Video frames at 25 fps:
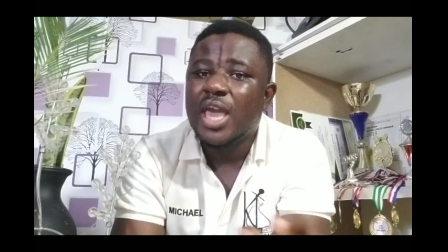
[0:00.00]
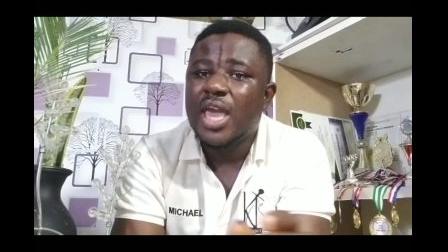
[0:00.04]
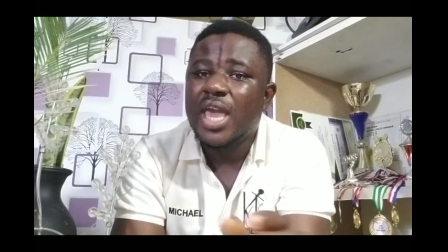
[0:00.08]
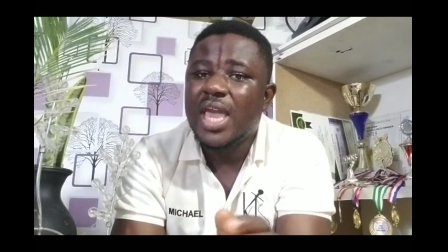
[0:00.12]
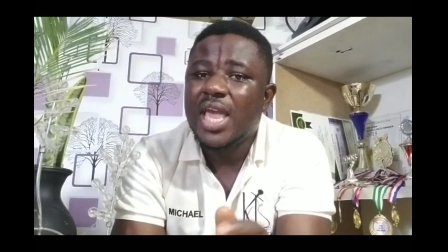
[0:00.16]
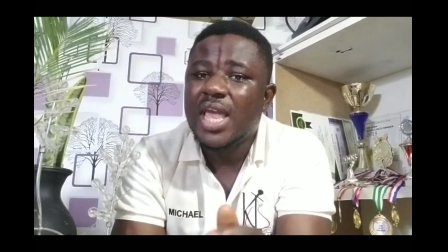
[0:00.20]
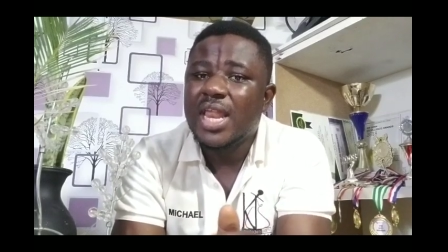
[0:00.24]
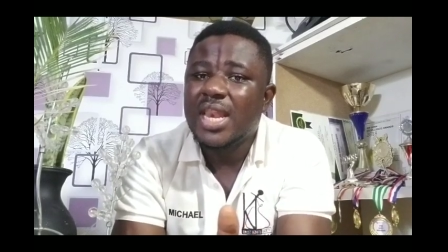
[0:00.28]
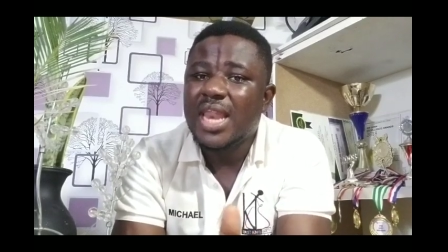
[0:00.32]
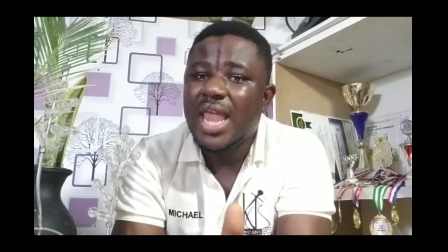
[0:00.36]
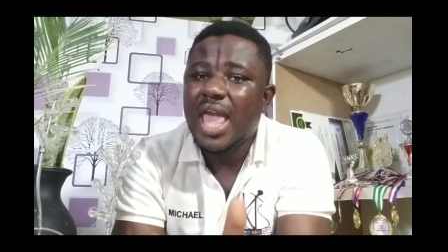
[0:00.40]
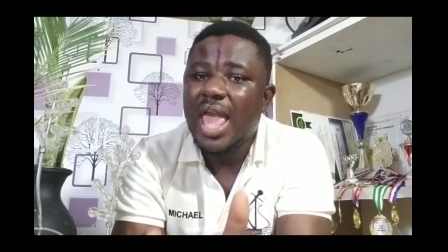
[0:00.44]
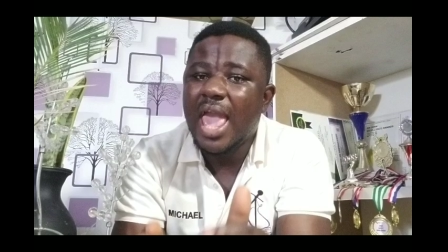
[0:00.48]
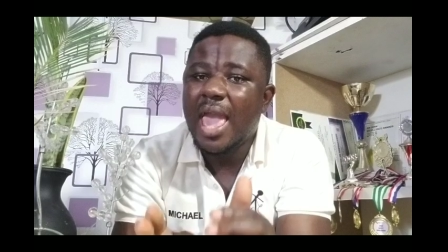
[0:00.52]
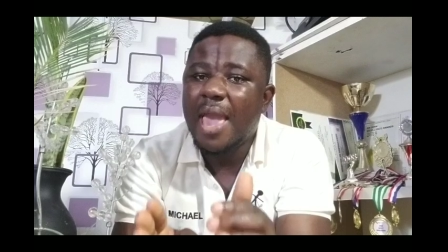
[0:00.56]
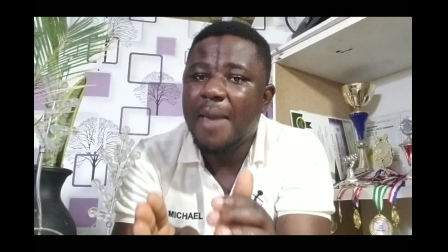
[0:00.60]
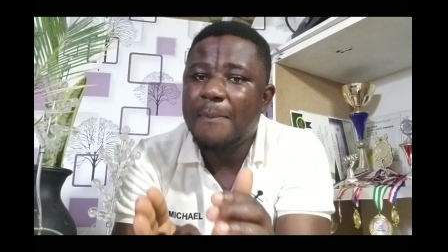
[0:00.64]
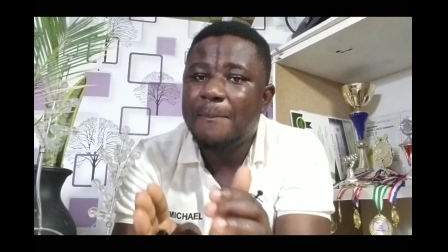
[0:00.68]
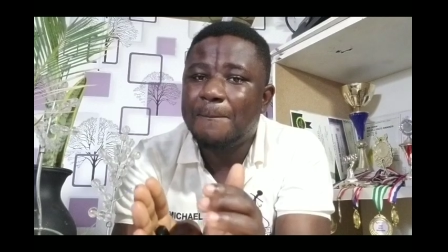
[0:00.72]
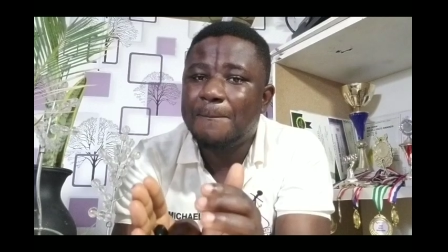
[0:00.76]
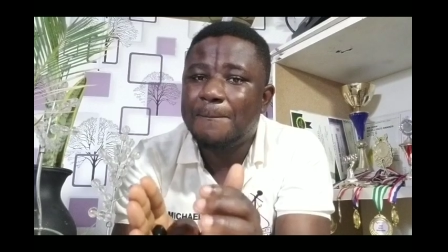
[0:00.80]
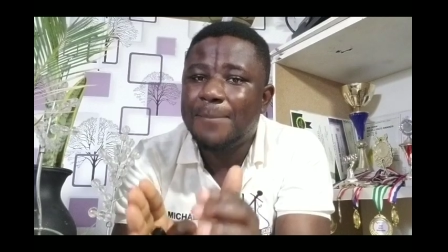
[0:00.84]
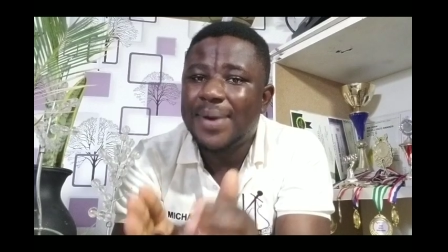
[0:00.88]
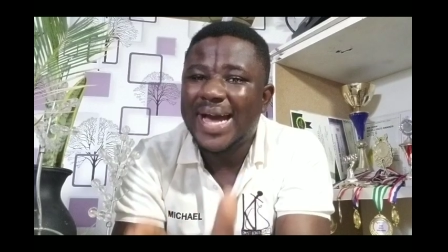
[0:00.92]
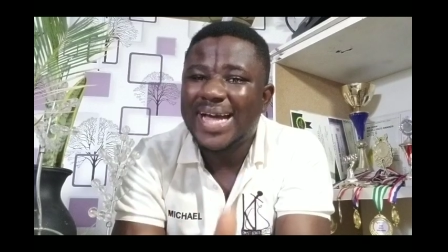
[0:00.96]
in a
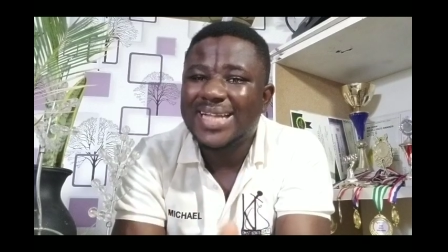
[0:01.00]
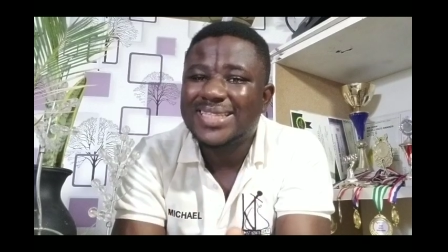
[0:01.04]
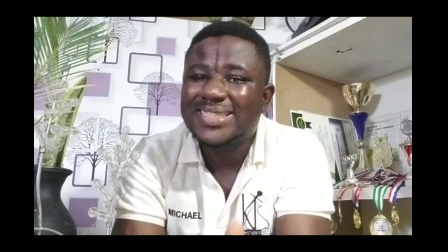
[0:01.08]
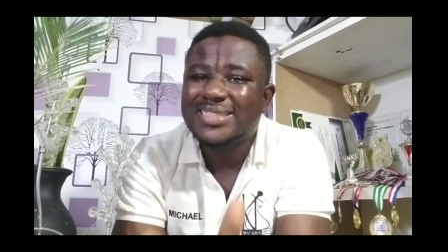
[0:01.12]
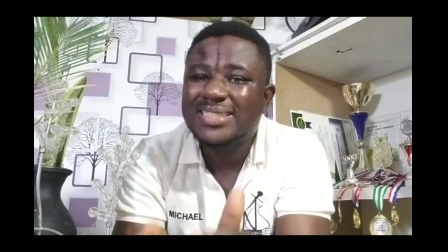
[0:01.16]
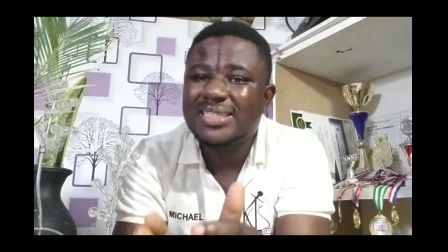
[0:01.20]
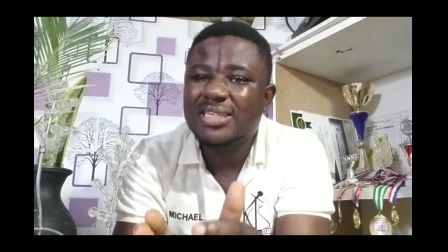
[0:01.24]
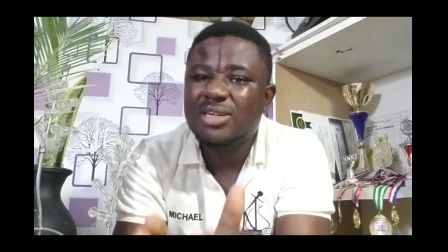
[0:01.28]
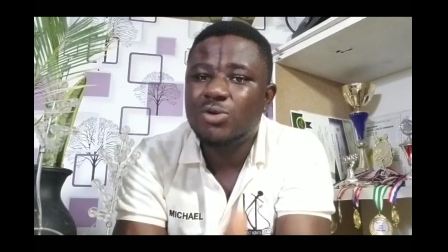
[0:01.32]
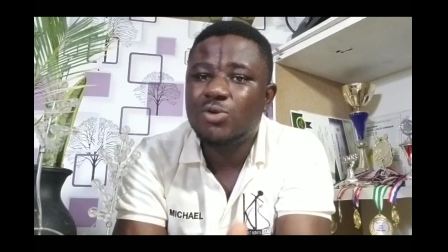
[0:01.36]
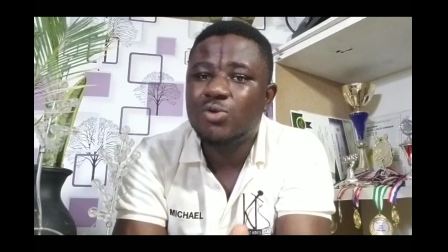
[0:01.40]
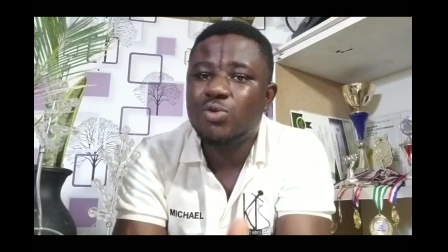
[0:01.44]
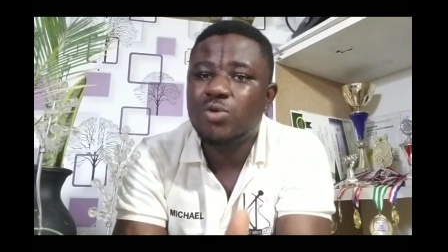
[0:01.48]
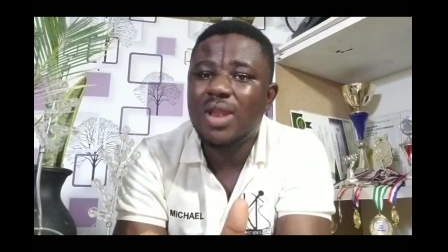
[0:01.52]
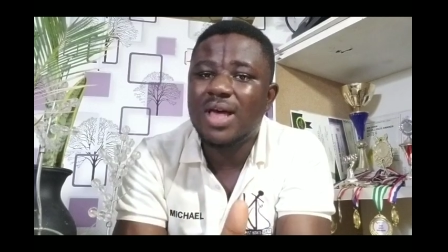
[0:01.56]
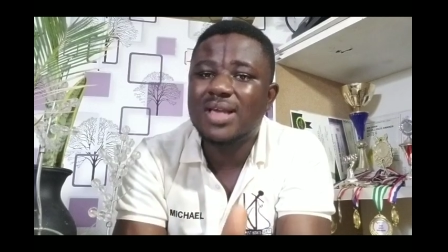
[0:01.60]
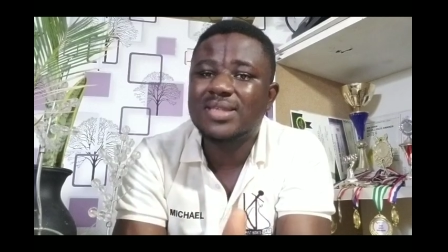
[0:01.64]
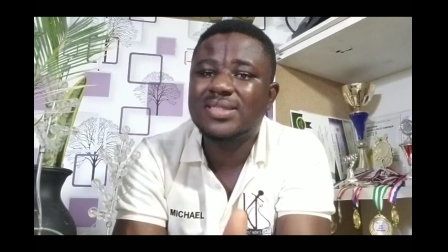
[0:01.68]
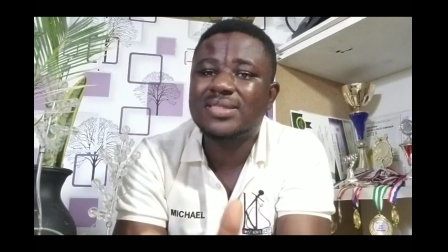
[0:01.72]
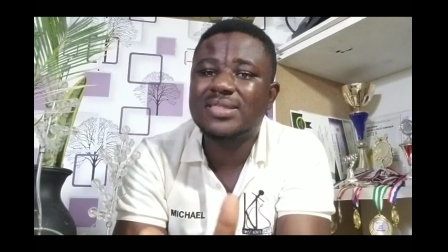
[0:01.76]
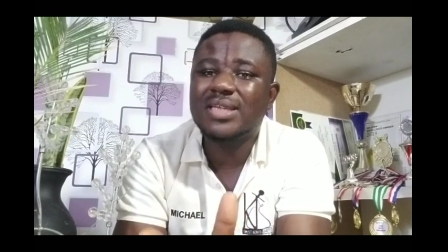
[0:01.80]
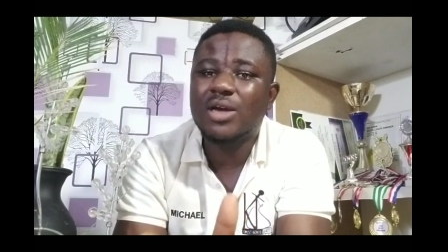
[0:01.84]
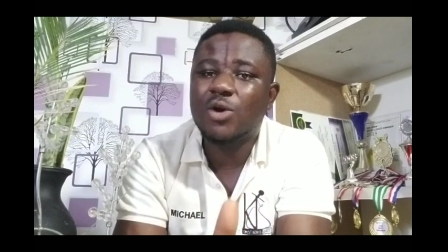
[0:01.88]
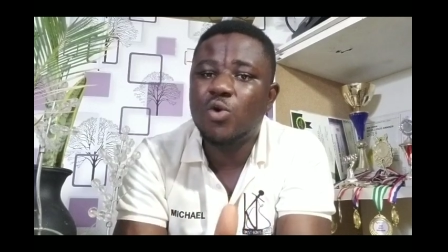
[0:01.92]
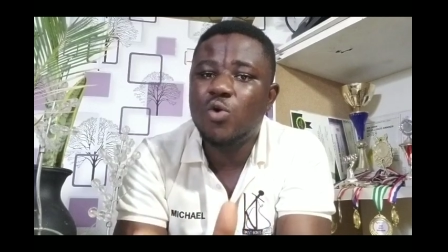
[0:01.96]
particular
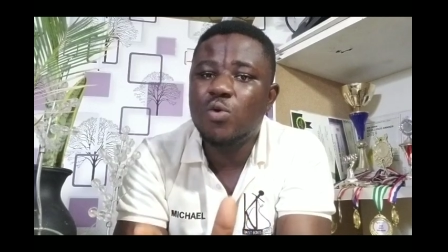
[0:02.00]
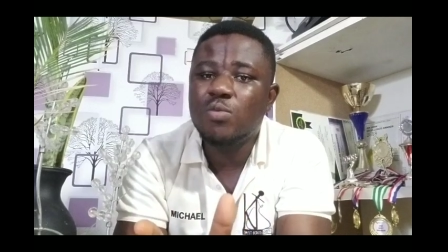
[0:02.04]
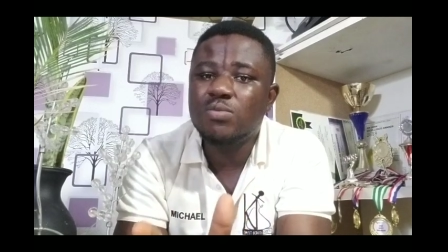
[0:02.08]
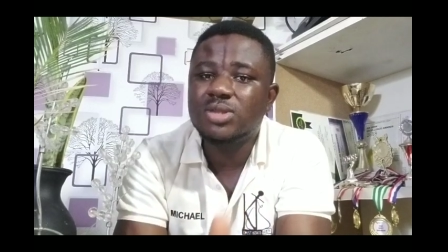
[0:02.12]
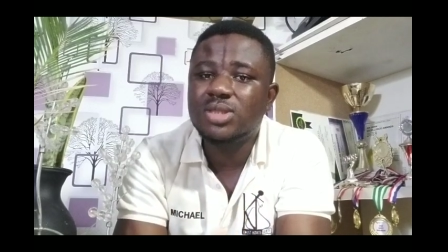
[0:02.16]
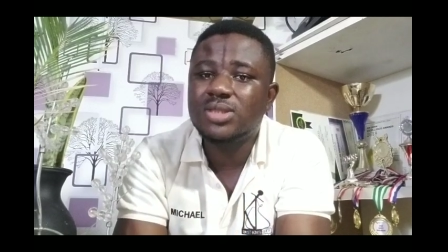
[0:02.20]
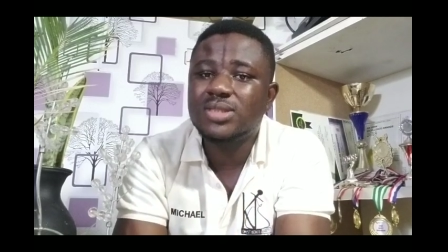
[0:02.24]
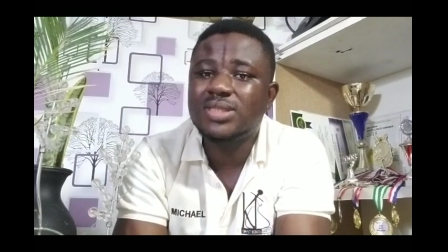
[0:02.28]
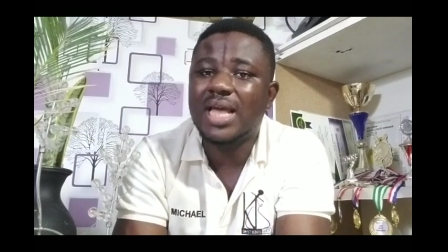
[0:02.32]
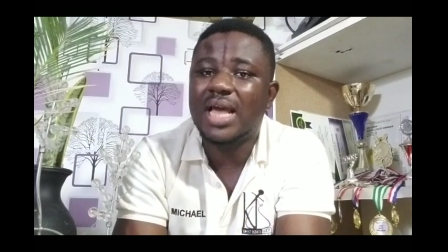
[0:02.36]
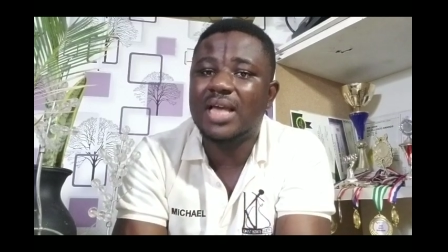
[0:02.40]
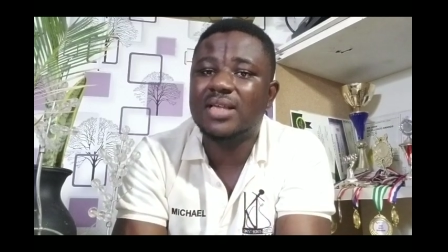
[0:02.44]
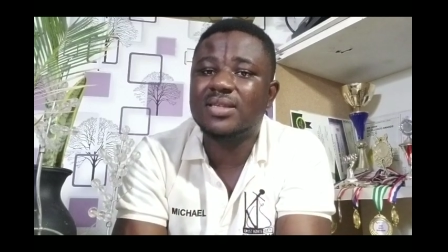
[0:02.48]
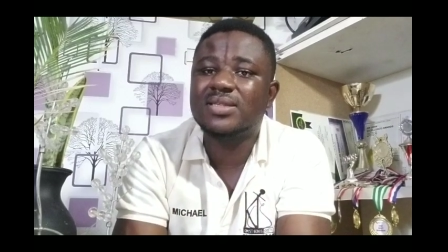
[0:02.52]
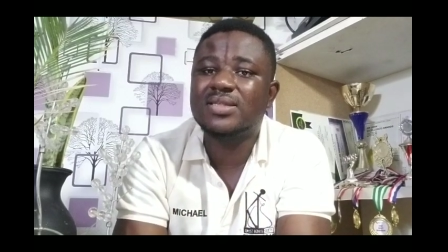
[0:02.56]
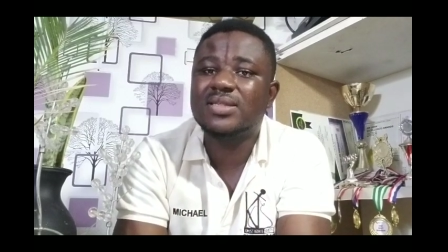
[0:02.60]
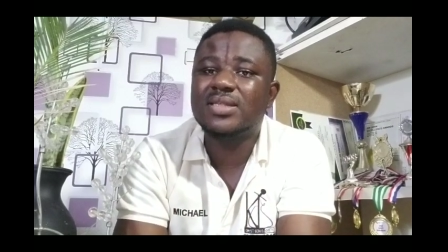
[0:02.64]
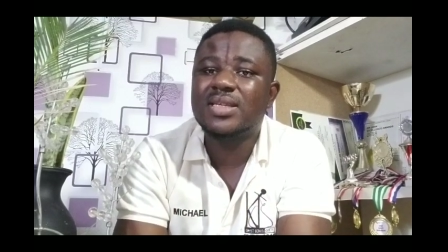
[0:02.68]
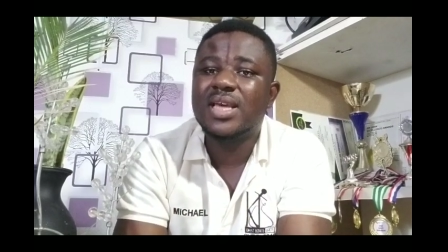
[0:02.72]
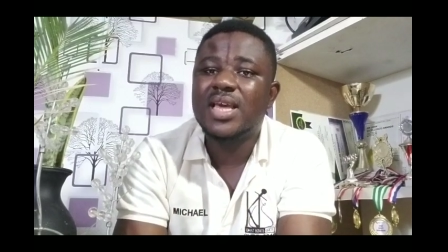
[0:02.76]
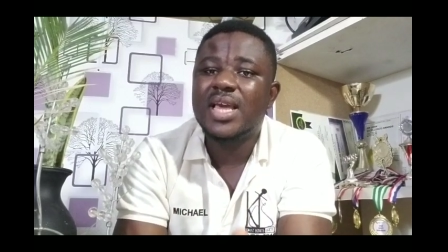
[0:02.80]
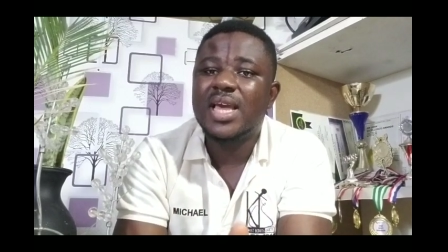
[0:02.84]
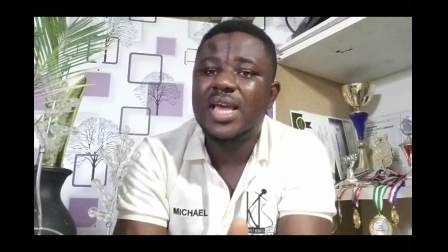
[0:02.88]
circumstance,